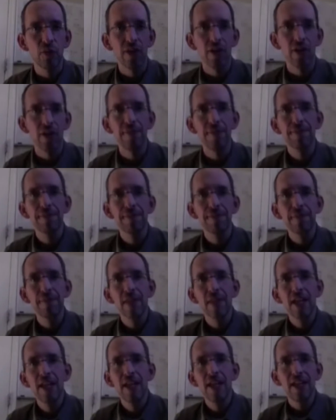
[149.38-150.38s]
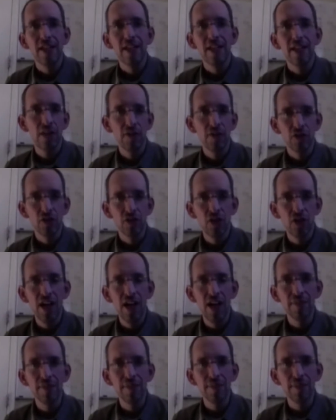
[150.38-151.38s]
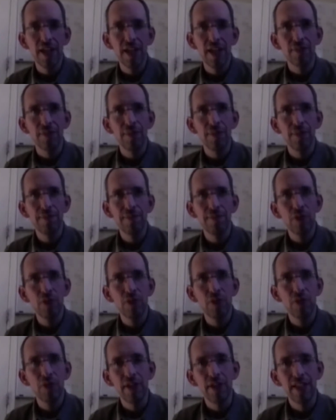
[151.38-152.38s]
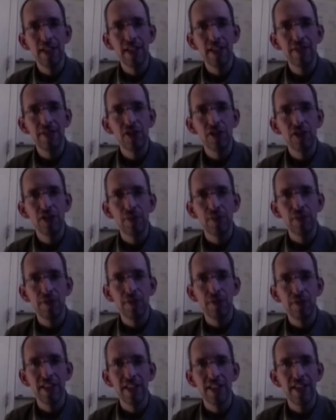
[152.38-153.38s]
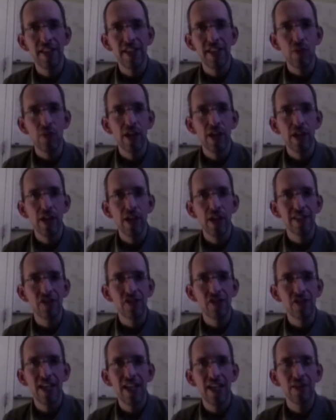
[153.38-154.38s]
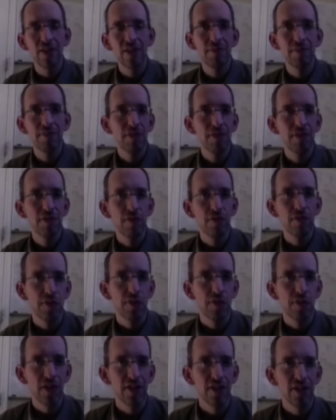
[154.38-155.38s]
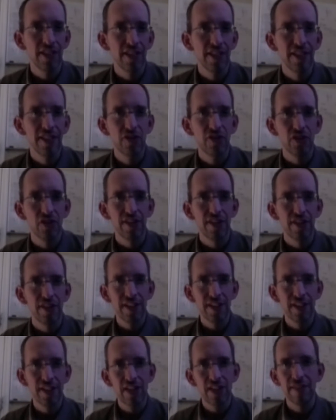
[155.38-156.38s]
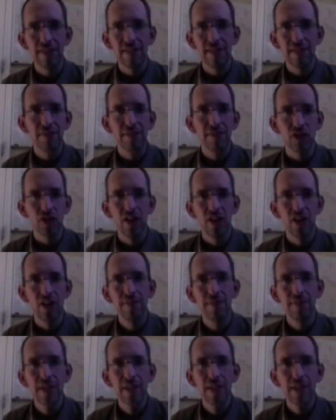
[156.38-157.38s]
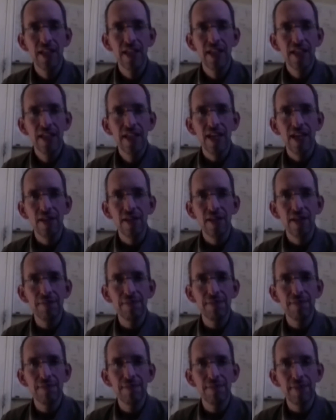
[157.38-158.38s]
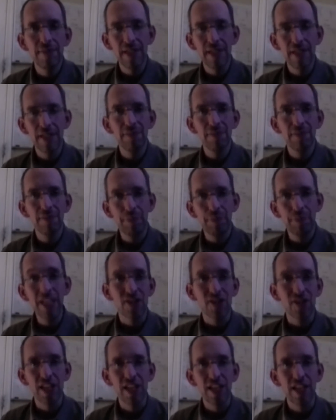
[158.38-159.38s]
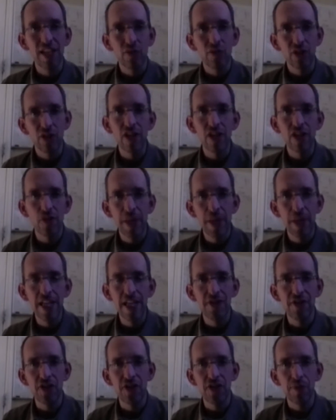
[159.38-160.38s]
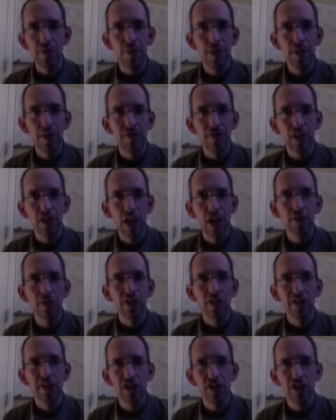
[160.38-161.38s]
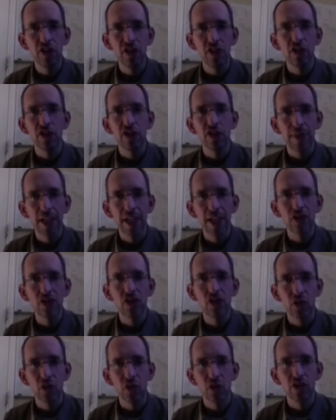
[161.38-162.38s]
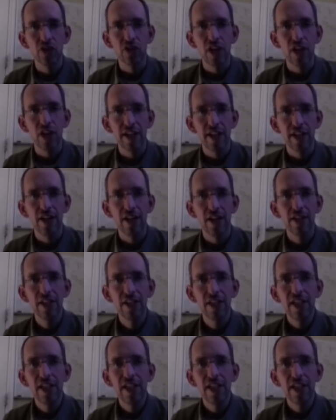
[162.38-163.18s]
right? It covers a lot, but I could probably give you a simplified takeaway on each item as far as interesting things I saw. The biggest thing was HP seems to be phenomenally serious about storage right now,